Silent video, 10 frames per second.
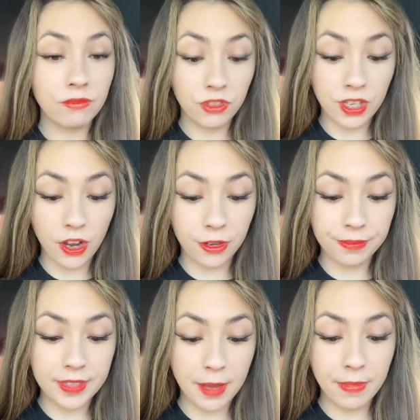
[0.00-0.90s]
So
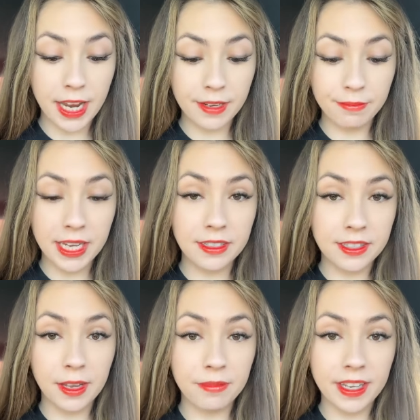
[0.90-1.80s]
that might mean
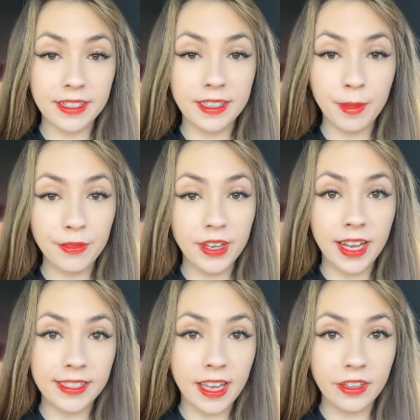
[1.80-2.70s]
something to some of you
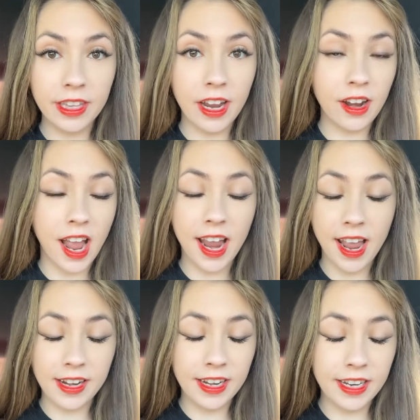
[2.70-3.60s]
guys out there. I
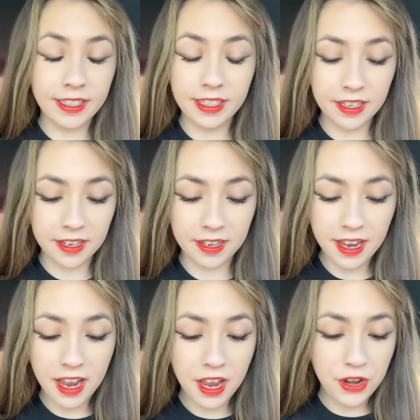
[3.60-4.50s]
had a need to
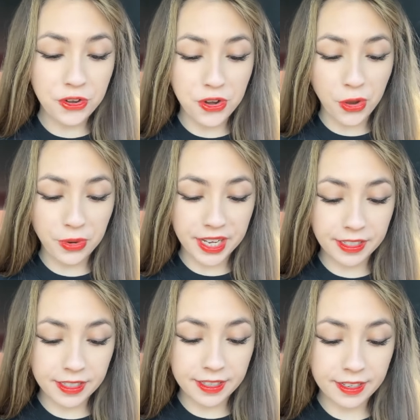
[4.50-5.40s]
note it
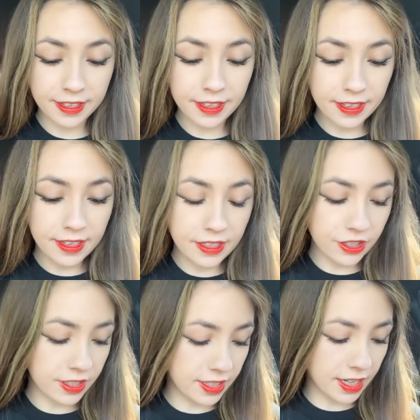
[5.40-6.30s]

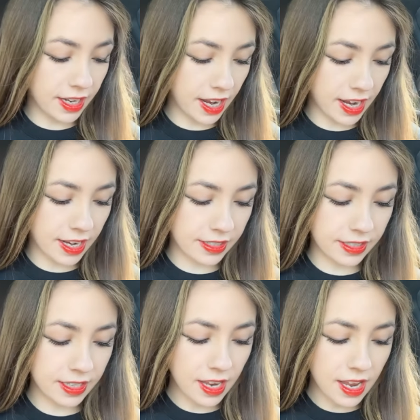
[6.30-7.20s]
just in
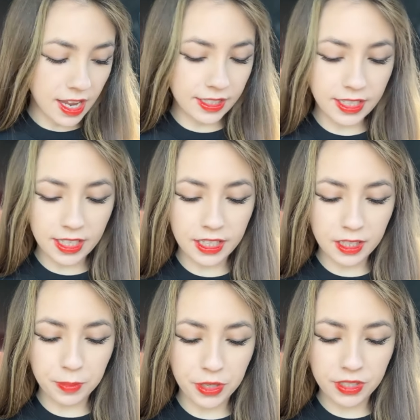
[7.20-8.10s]
case. I see that
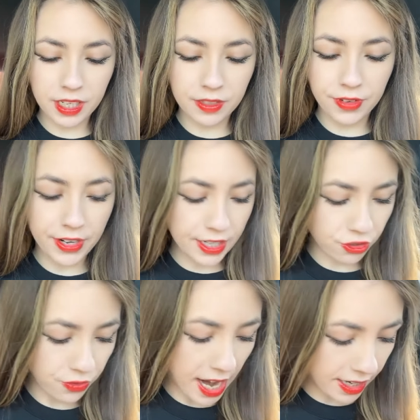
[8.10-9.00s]
this person is very
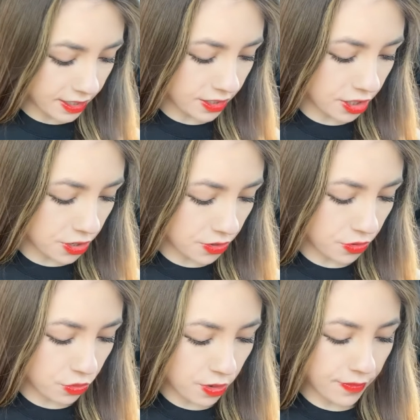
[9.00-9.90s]
attracted to you.
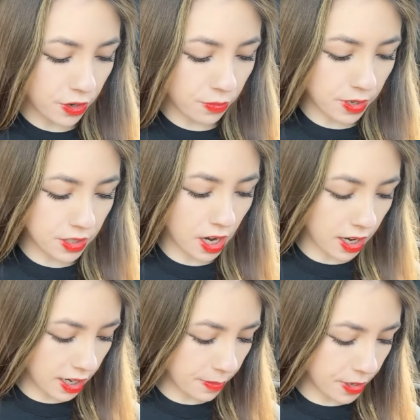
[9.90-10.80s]
Whoever we're
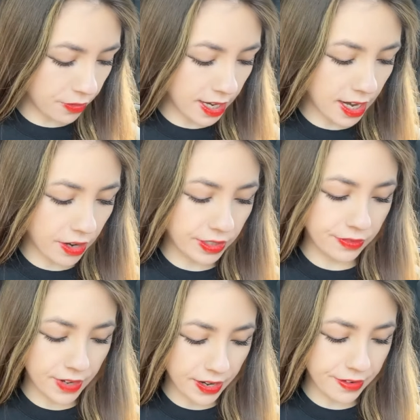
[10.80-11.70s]
talking about right now is
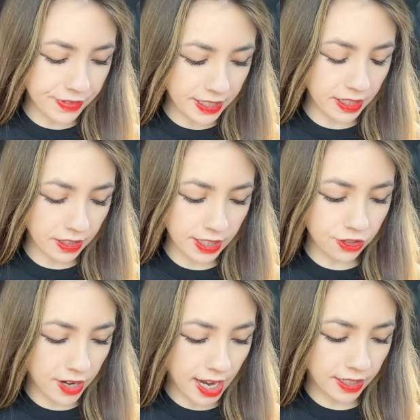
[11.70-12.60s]
very physically
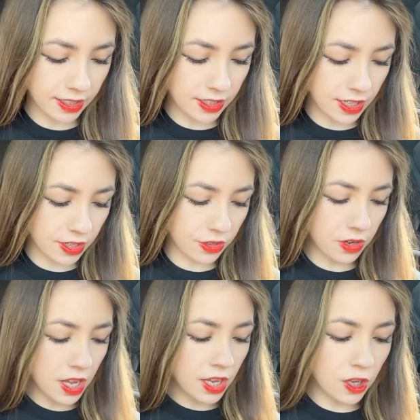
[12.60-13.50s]
attracted to you.
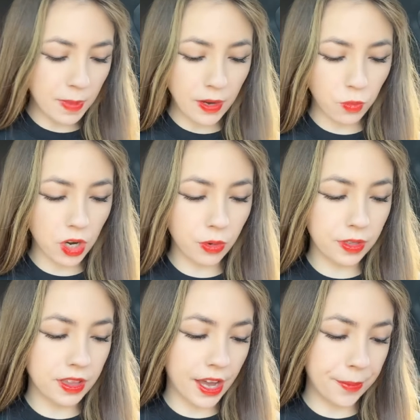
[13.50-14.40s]
You might work
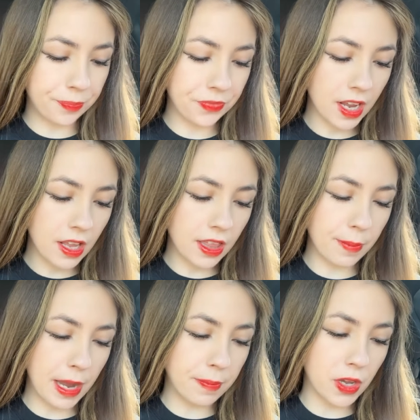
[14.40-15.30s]
with them. They
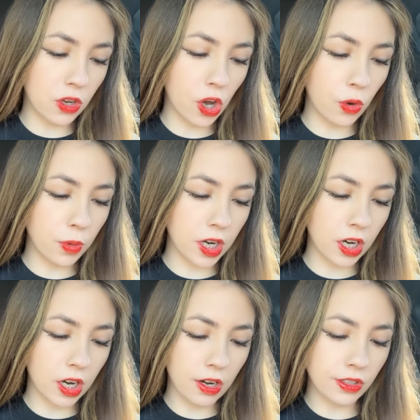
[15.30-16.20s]
might be a
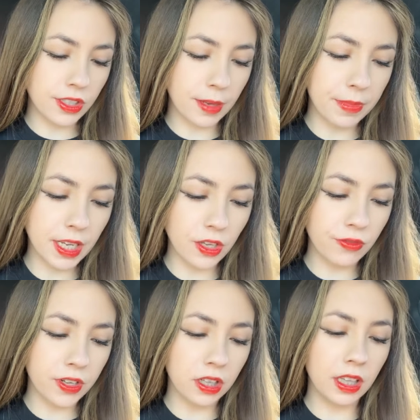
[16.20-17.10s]
coworker or somebody
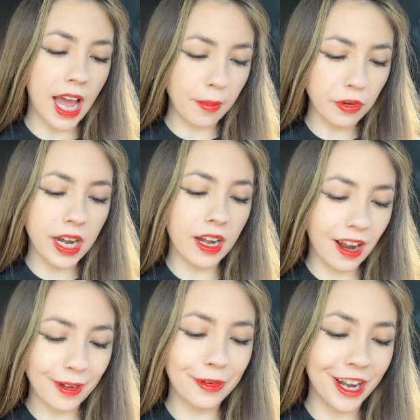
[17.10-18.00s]
you've collaborated
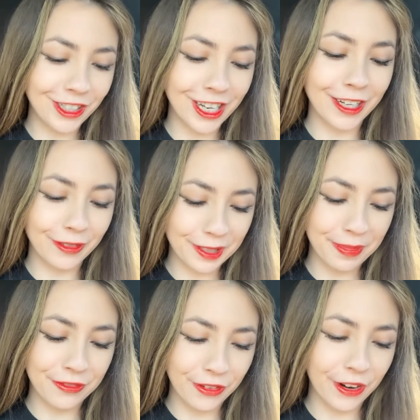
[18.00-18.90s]
on a project with
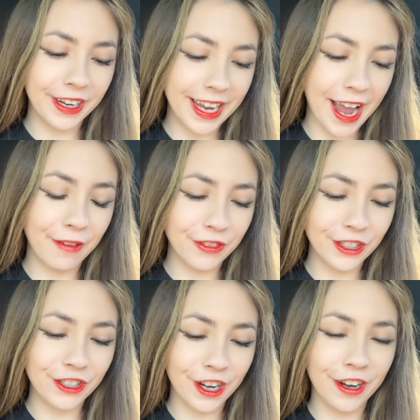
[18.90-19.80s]
before. Yeah, for
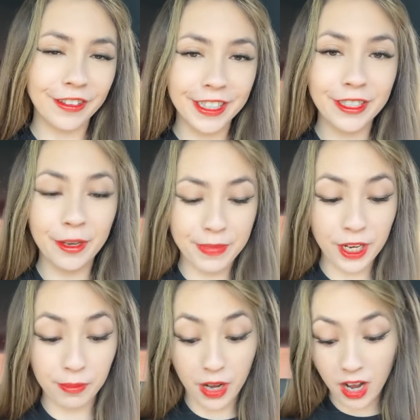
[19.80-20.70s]
sure. This could be
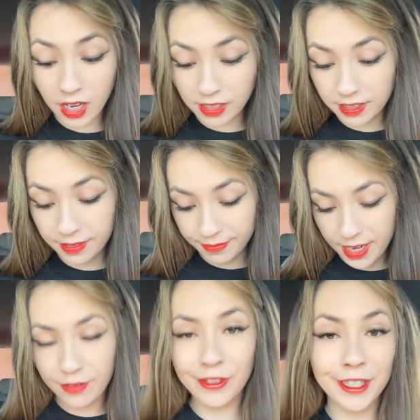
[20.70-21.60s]
your boss.
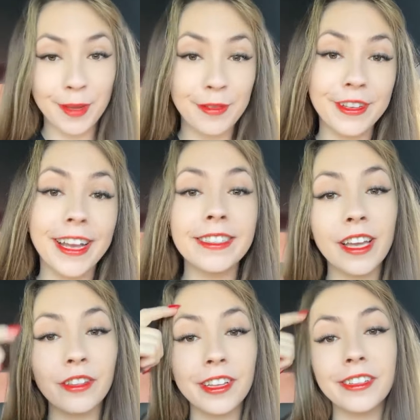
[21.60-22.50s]
For some of you guys
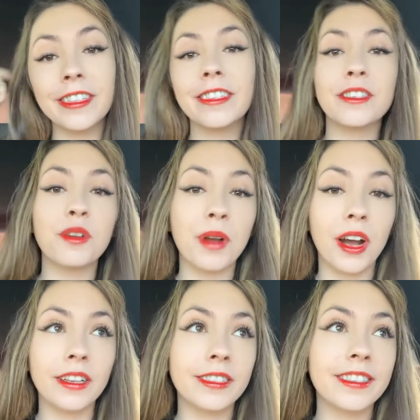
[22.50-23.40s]
out there, this is your
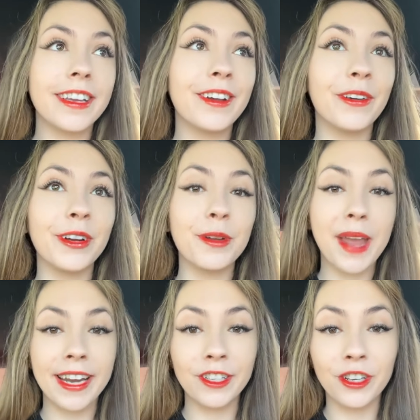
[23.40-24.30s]
boss or your
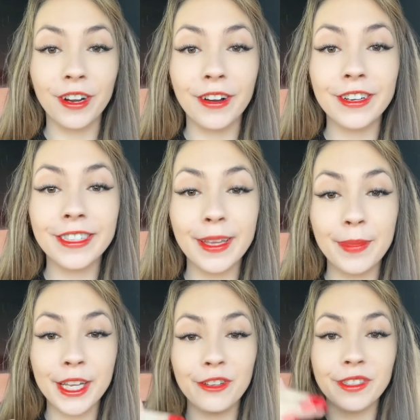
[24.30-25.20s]
manager or
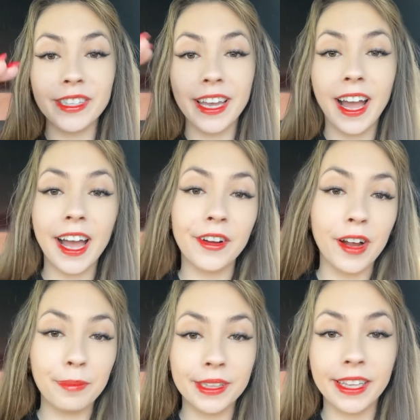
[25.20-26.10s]
somebody who's like higher
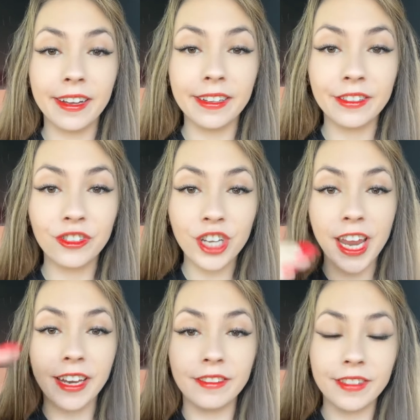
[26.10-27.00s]
up in the
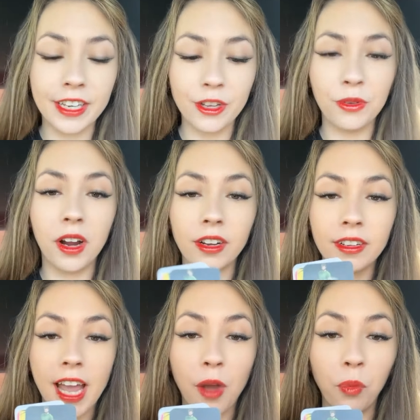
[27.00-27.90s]
chain than you are
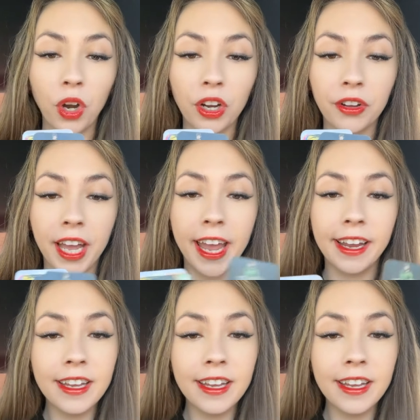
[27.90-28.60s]
at work, okay?